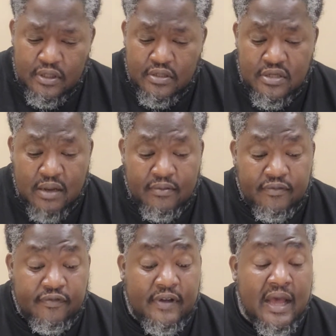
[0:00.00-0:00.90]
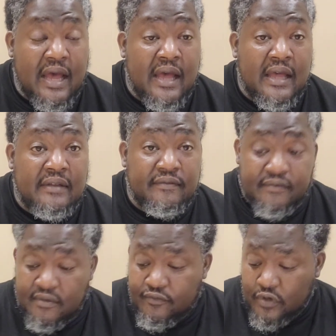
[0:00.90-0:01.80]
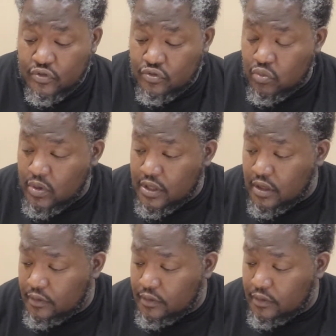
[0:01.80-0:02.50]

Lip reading: chapter 5 and verse 12.